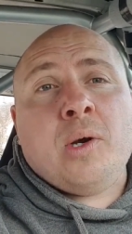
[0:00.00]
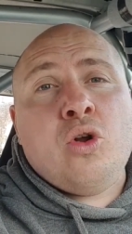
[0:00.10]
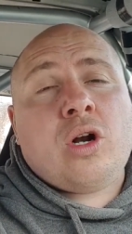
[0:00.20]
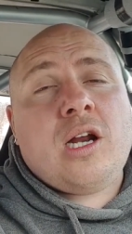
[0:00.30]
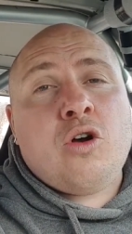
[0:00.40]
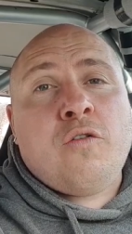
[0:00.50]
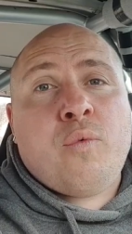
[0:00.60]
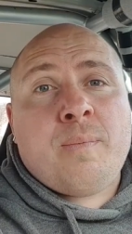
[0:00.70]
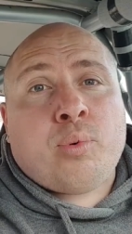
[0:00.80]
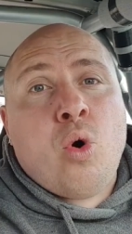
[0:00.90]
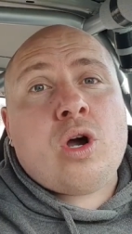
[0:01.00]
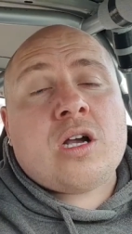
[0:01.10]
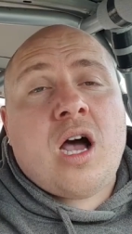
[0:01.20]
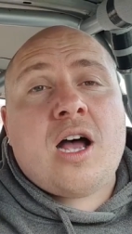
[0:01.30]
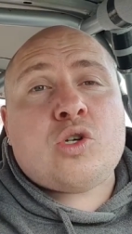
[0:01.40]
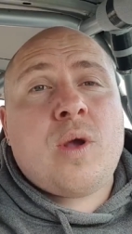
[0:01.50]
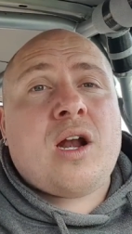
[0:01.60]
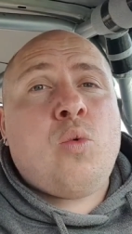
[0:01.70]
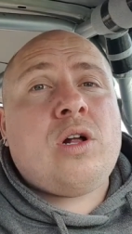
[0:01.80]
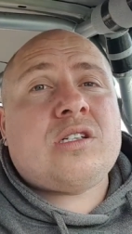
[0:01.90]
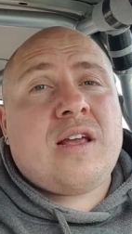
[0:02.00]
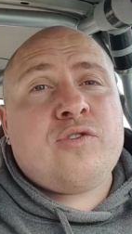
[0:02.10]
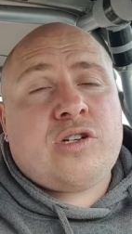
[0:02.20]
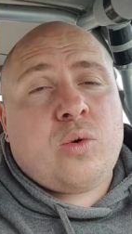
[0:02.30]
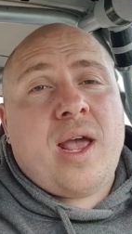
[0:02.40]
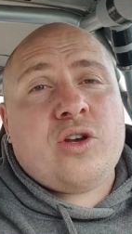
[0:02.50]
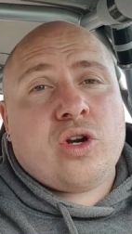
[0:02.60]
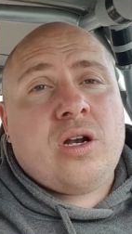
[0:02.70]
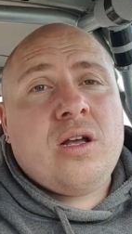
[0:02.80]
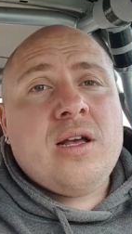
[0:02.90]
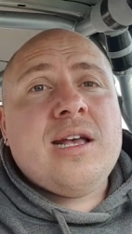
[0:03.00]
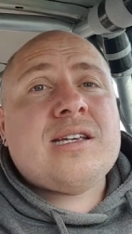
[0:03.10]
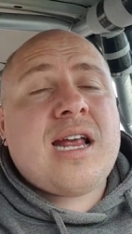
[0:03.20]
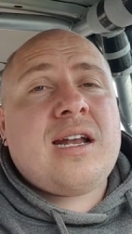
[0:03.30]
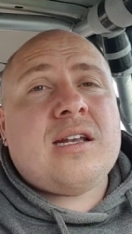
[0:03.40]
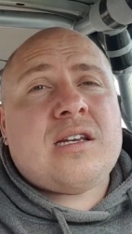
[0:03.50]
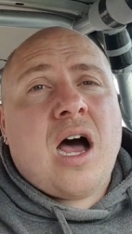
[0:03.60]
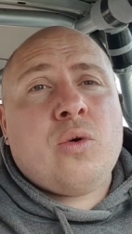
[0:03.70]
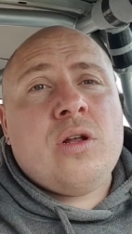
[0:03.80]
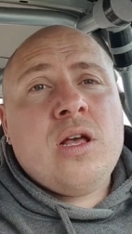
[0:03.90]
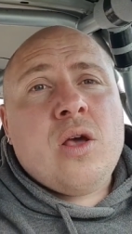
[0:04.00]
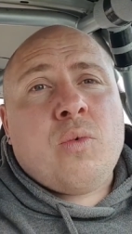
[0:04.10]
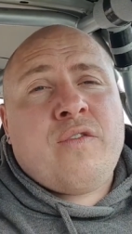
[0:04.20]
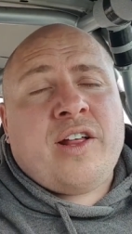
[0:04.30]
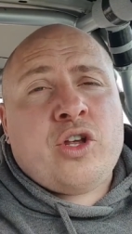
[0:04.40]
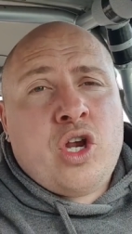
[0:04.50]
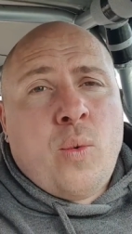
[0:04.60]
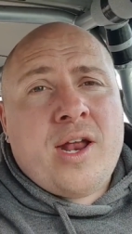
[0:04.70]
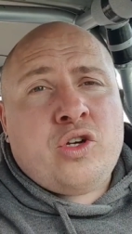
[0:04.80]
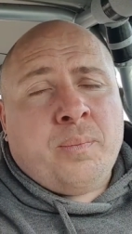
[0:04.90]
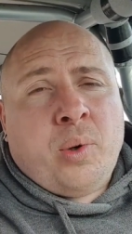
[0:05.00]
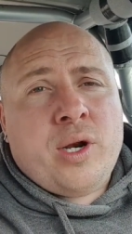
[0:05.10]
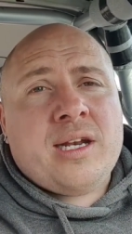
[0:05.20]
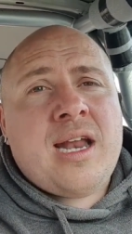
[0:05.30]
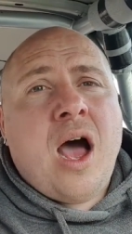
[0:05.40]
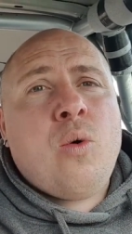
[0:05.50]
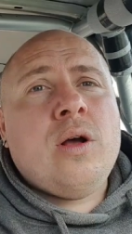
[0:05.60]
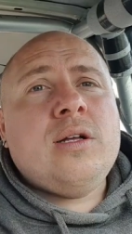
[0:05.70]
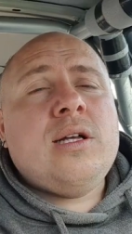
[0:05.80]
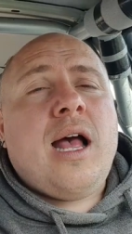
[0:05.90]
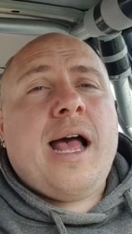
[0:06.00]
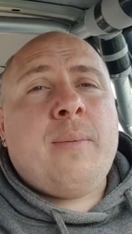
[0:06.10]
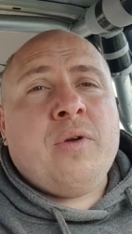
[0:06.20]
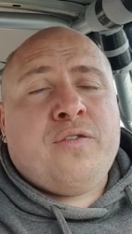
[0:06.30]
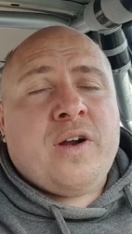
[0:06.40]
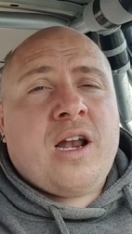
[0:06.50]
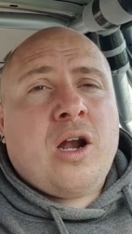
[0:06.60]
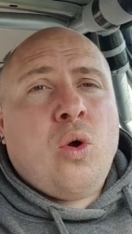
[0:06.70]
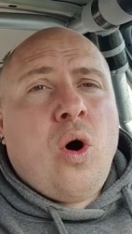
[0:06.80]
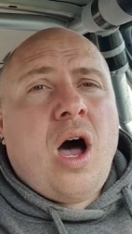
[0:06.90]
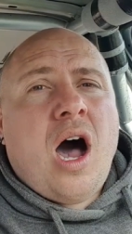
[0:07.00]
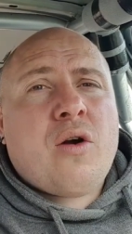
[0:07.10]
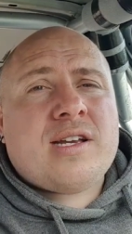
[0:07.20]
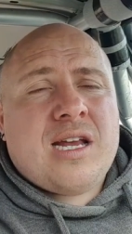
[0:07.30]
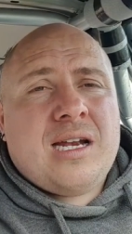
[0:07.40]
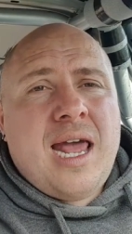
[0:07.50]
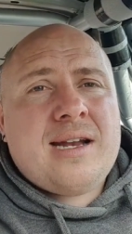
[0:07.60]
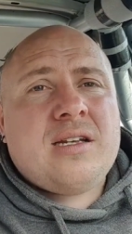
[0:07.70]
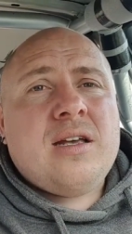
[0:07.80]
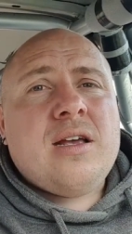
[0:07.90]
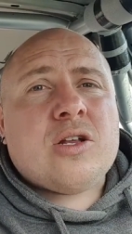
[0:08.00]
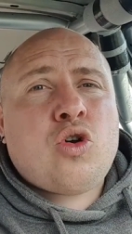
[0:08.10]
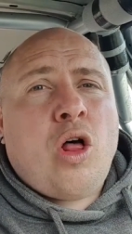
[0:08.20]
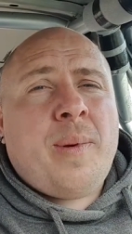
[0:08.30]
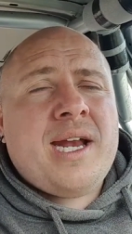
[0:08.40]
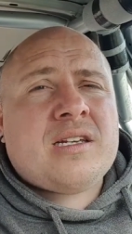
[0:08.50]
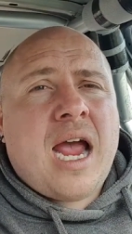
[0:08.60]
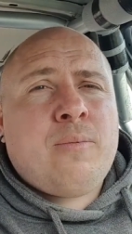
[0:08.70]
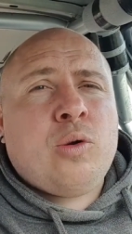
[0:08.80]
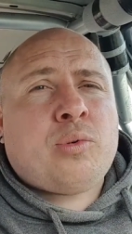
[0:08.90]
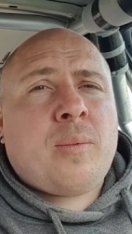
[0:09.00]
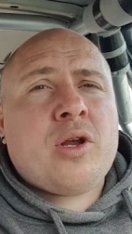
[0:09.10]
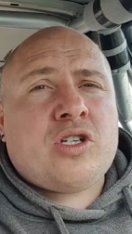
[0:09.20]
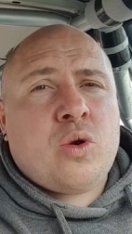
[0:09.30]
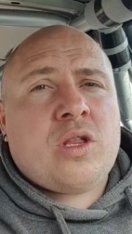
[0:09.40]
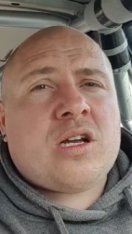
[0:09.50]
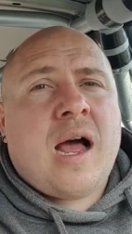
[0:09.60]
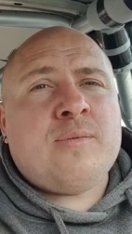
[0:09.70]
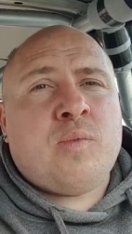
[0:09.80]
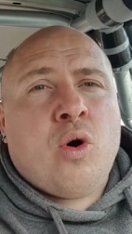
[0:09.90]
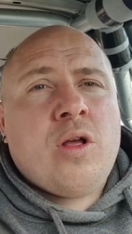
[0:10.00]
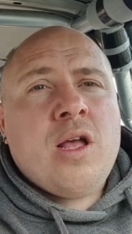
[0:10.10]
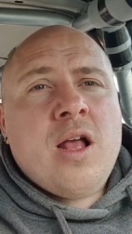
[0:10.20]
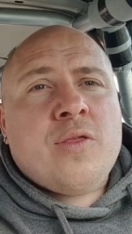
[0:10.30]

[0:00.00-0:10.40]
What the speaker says: but luckily enough, we broke a car. So we had a 172 engine, sent it down. We've had the new engine put in now, and we fitted a lower RS inlet. It's all been timed up properly to suit the cams, but